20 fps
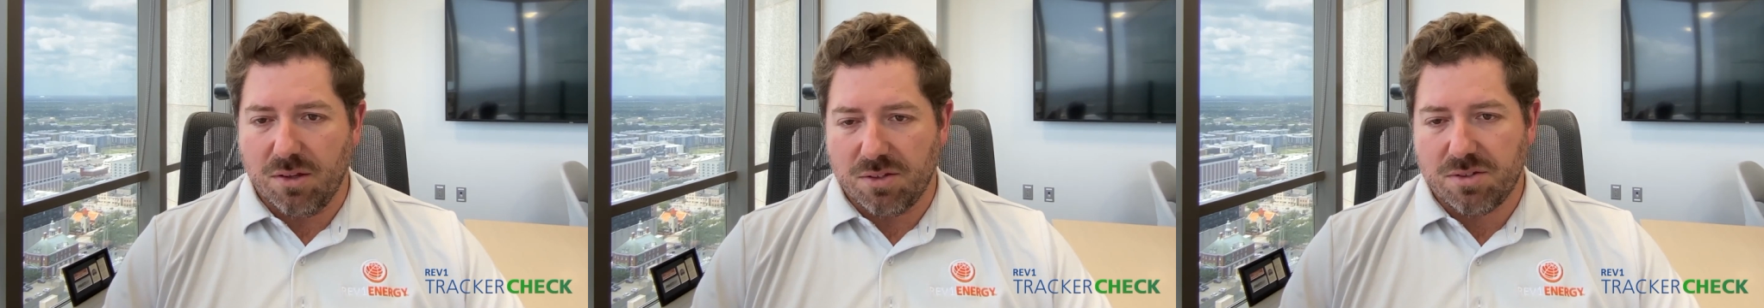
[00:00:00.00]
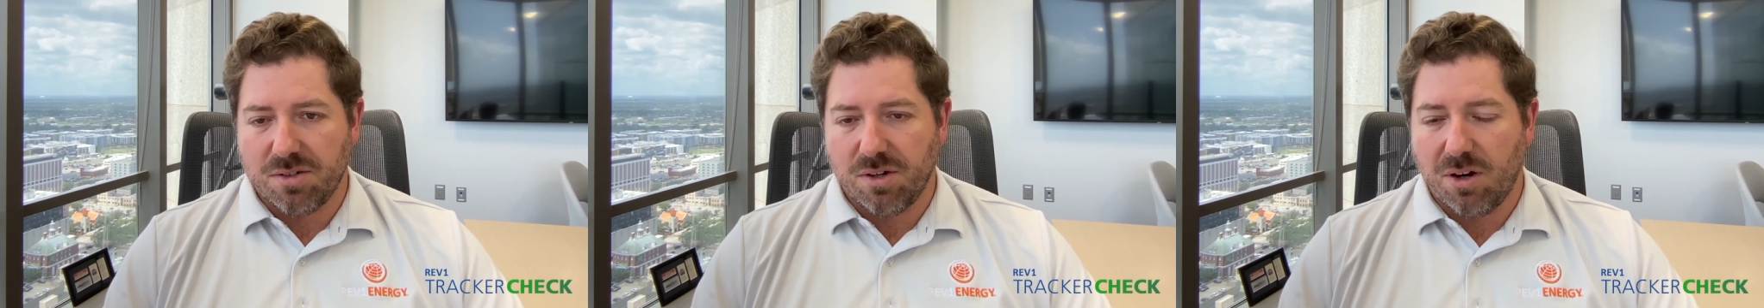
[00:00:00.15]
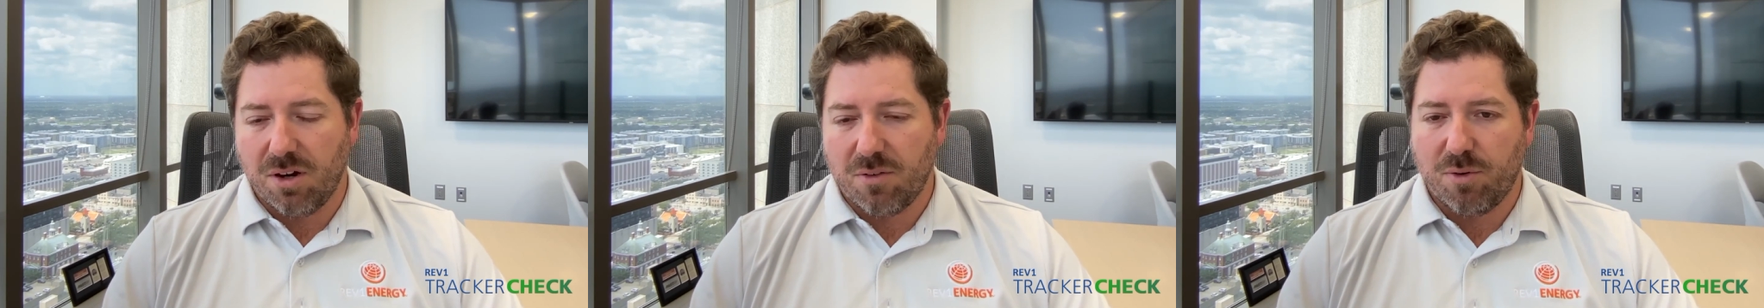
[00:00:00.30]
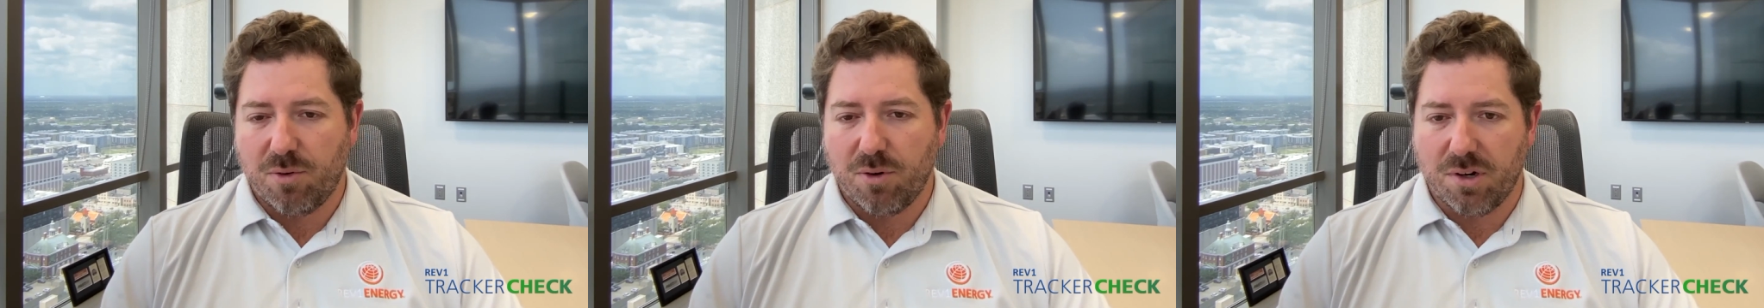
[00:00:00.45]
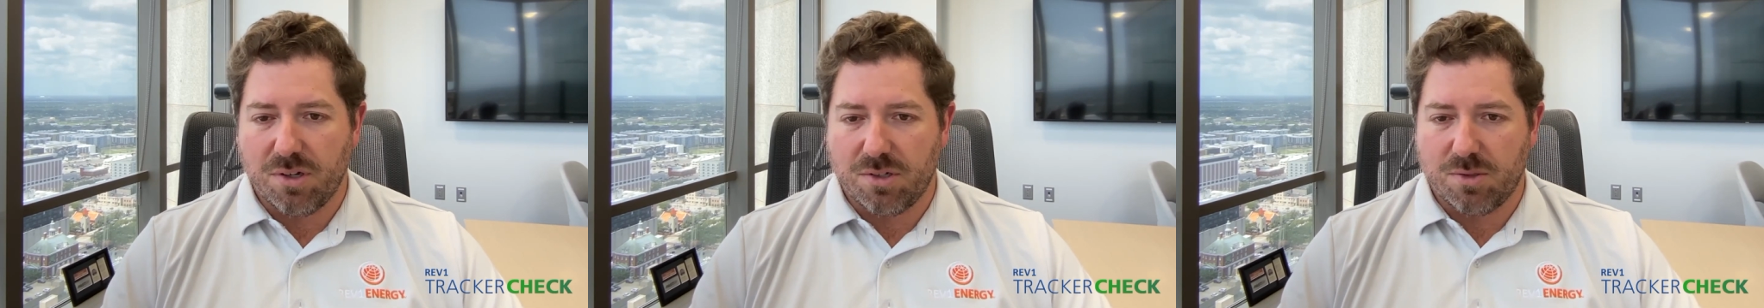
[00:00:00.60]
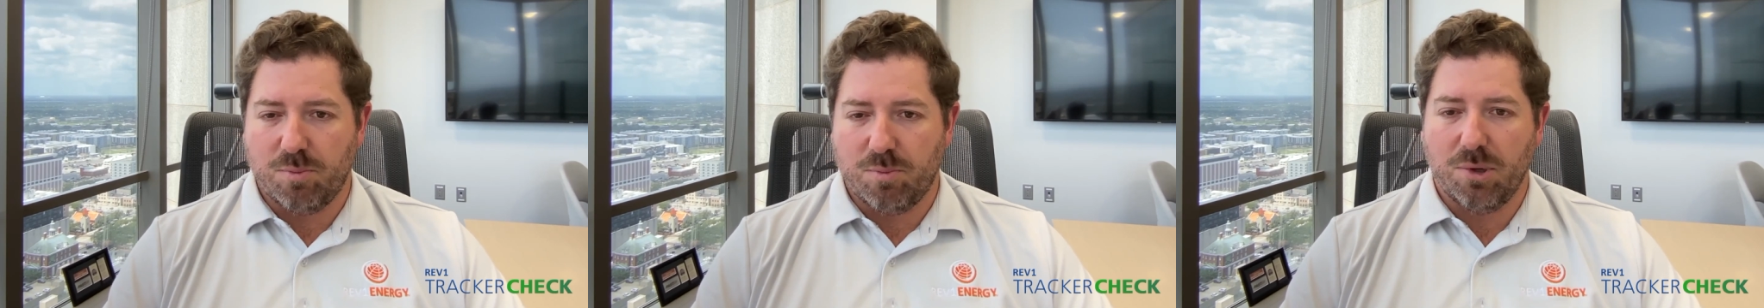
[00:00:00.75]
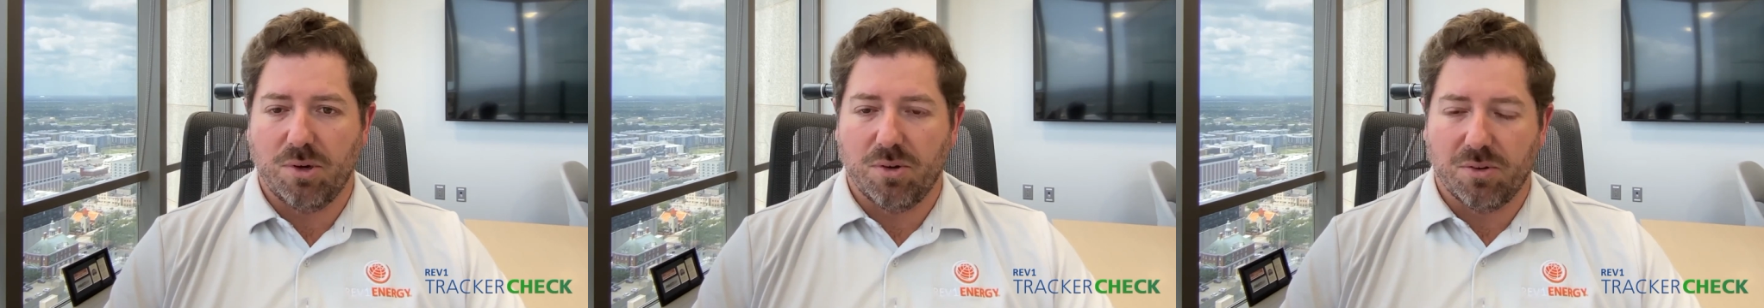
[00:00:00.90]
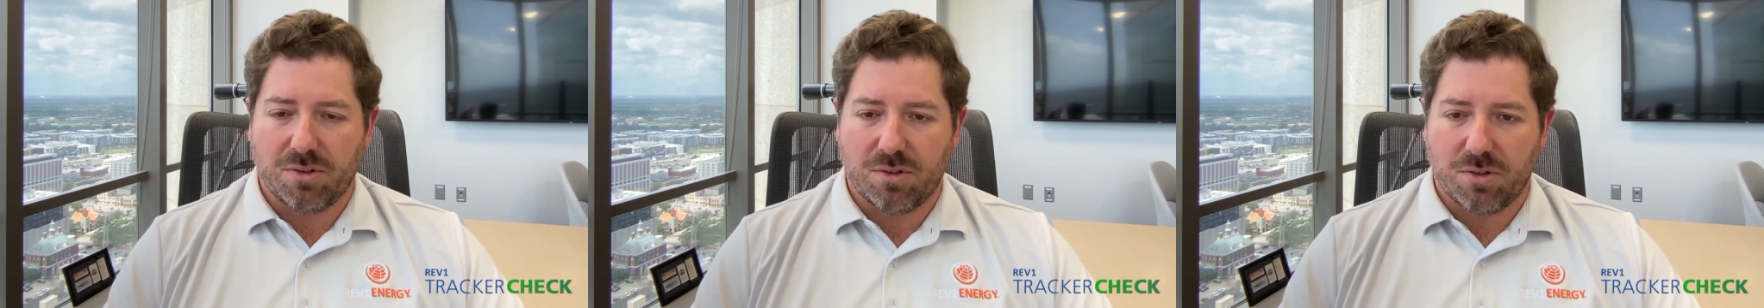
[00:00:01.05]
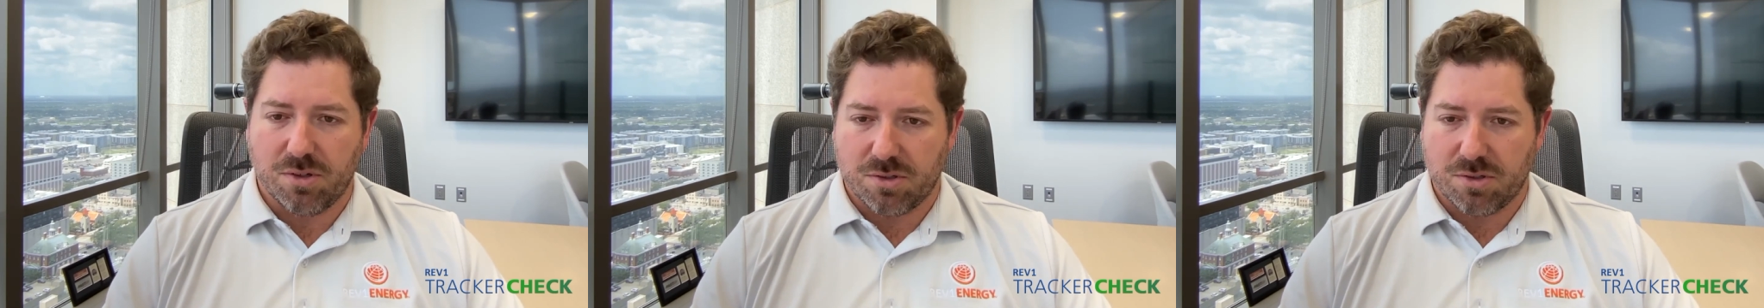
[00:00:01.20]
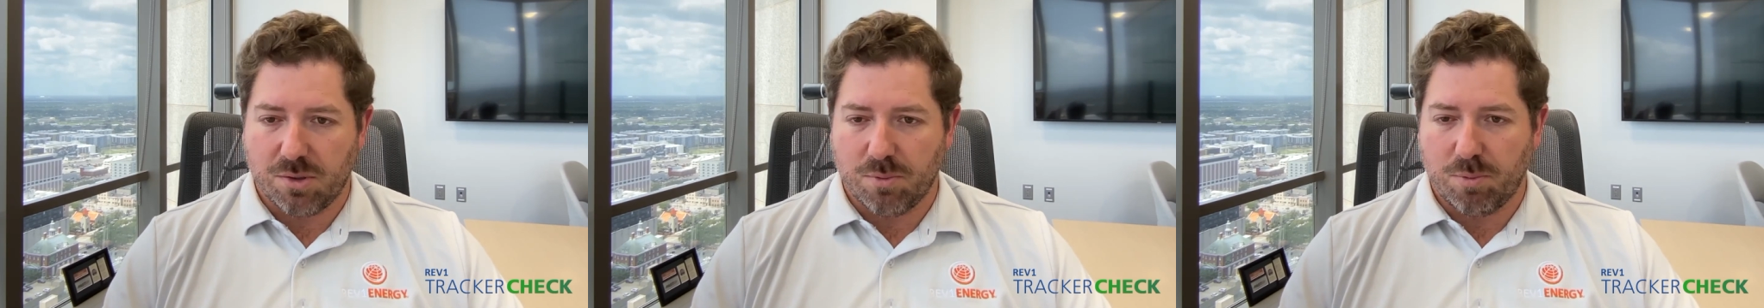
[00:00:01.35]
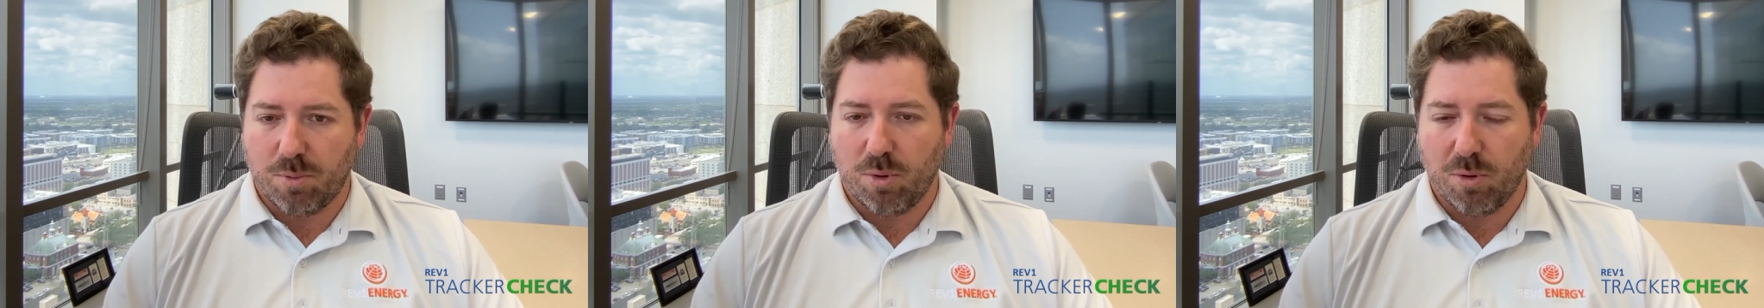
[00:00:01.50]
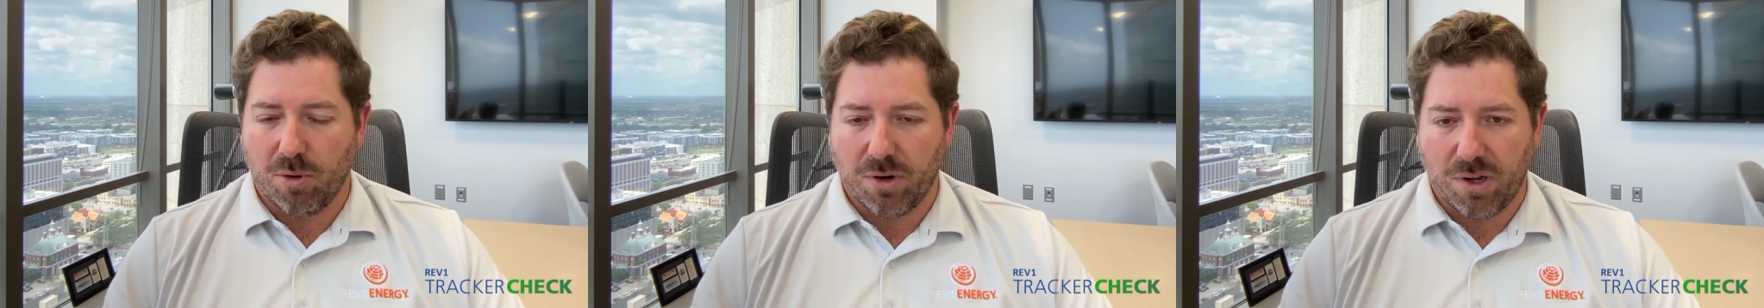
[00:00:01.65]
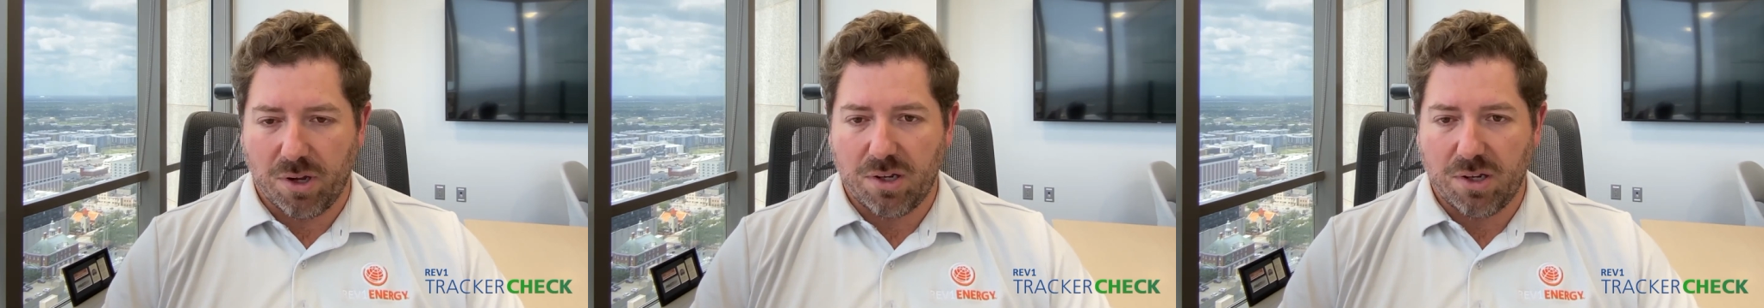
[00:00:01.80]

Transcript: software is built to support